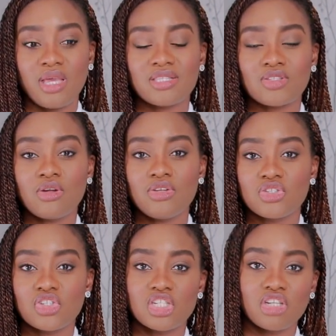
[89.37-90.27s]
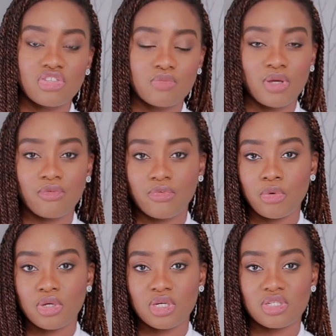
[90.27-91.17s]
It started to shift my
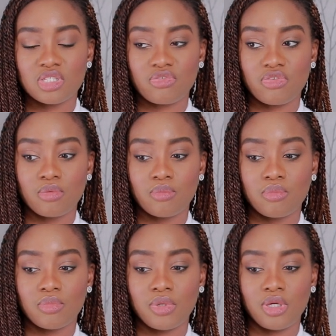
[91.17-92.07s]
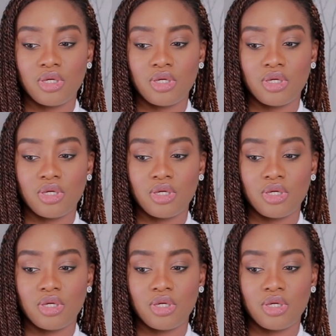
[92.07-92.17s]
focus from